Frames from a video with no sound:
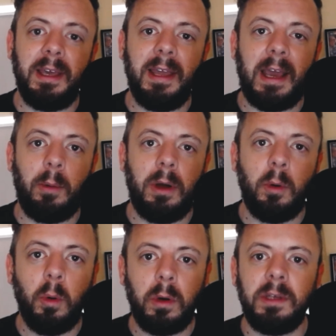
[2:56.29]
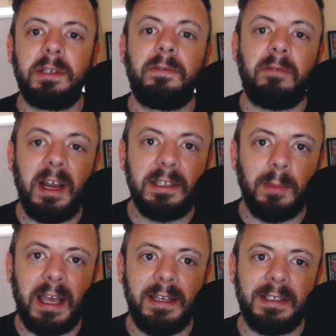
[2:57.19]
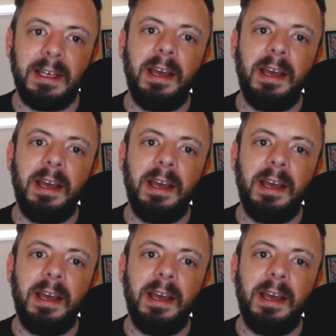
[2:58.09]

in our August phrase maze